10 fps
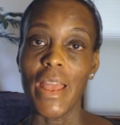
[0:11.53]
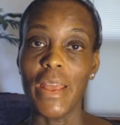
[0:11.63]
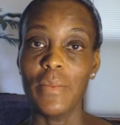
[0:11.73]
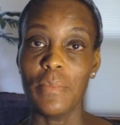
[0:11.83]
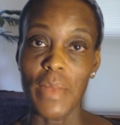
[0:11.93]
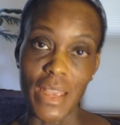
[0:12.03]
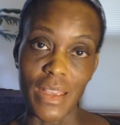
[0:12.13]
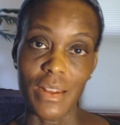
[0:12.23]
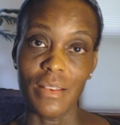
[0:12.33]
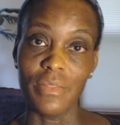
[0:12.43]
and
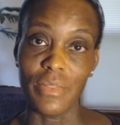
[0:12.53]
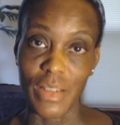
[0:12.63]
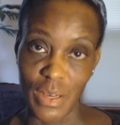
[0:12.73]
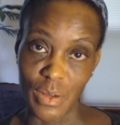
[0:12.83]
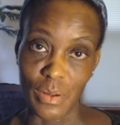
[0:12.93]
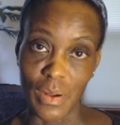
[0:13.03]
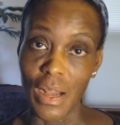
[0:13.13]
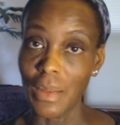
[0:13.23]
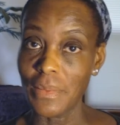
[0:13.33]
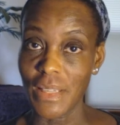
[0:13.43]
made a video
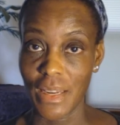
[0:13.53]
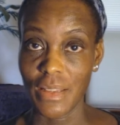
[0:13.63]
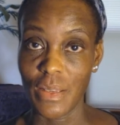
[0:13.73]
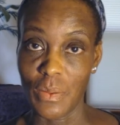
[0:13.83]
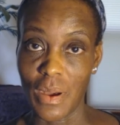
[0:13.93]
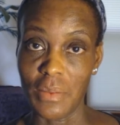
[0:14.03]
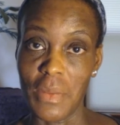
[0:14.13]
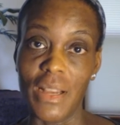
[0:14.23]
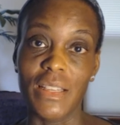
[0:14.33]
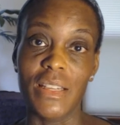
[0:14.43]
updating you on
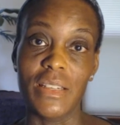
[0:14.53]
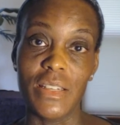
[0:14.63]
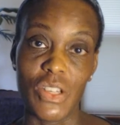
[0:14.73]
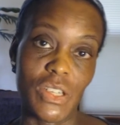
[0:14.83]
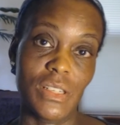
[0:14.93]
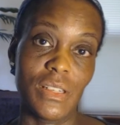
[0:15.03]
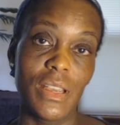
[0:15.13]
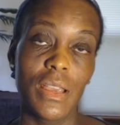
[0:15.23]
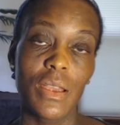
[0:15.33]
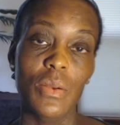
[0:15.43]
my condition
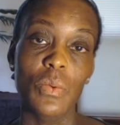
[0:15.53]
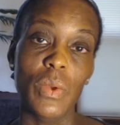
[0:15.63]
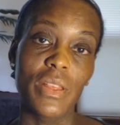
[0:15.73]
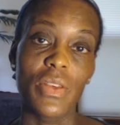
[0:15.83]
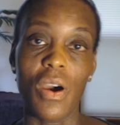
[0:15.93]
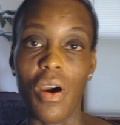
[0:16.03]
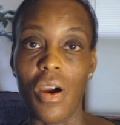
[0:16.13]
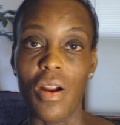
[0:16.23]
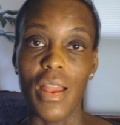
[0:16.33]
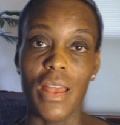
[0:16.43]
with
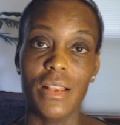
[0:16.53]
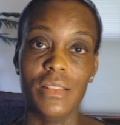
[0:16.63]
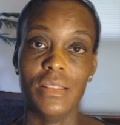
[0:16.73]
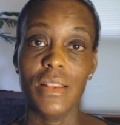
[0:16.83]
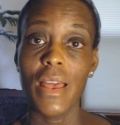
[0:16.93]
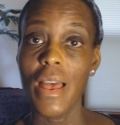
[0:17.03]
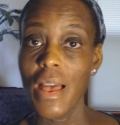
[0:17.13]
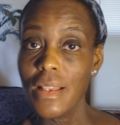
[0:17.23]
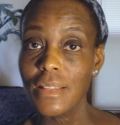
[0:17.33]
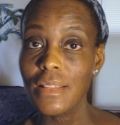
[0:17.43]

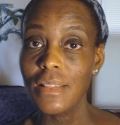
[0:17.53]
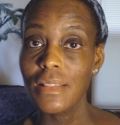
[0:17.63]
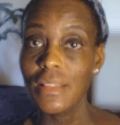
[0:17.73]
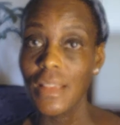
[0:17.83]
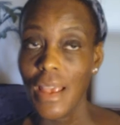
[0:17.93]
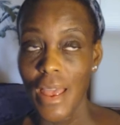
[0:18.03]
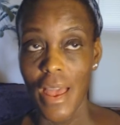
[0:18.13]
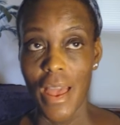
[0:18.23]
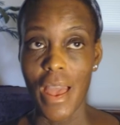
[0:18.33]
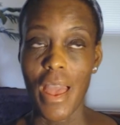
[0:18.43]
RSS
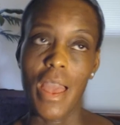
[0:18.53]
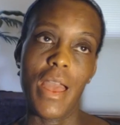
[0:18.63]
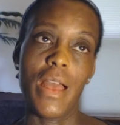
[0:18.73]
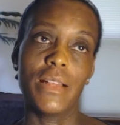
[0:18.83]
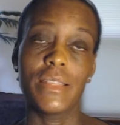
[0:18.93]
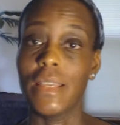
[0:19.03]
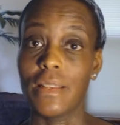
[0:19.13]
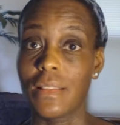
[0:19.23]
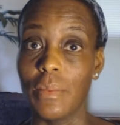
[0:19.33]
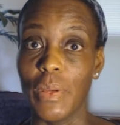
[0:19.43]
and
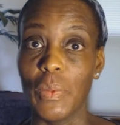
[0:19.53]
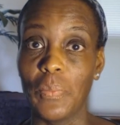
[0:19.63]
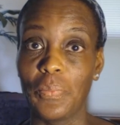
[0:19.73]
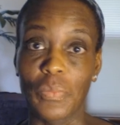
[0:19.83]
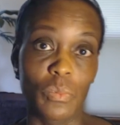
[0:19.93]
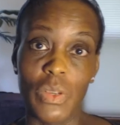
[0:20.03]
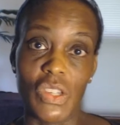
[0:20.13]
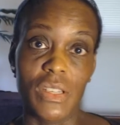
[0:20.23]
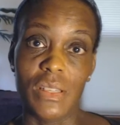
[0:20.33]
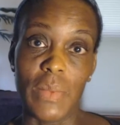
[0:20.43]
TSW,
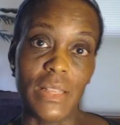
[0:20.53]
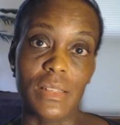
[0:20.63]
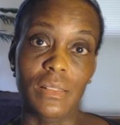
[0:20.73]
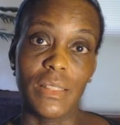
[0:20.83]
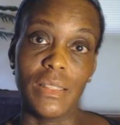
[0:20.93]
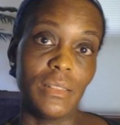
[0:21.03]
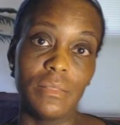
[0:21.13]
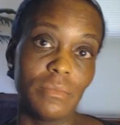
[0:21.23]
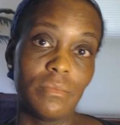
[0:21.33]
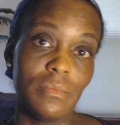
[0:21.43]
which is basically,
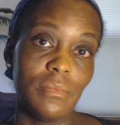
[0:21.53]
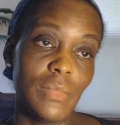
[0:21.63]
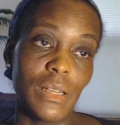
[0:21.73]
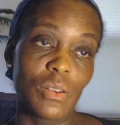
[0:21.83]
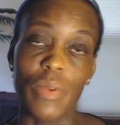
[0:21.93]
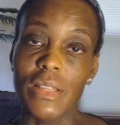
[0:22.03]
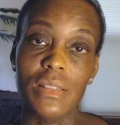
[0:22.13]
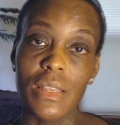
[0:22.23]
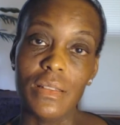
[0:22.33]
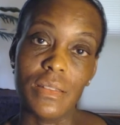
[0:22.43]
red
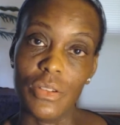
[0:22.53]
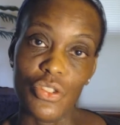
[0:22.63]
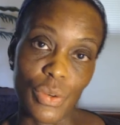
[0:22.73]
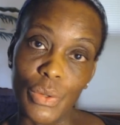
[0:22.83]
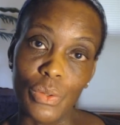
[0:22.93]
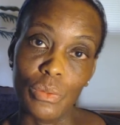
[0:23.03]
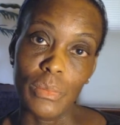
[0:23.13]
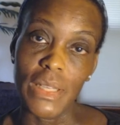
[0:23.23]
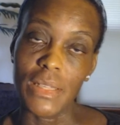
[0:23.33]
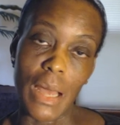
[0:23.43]
skin
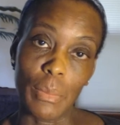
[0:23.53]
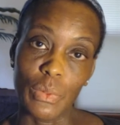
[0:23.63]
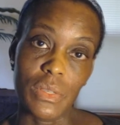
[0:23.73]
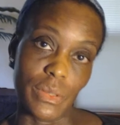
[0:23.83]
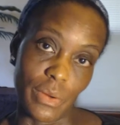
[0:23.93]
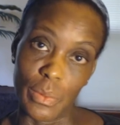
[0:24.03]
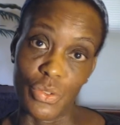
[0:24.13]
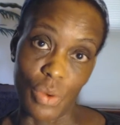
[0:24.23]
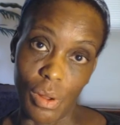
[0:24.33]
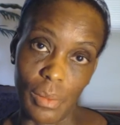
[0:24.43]
syndrome and topical steroid
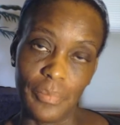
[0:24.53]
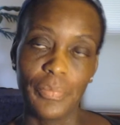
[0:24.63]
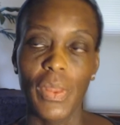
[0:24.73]
withdrawal.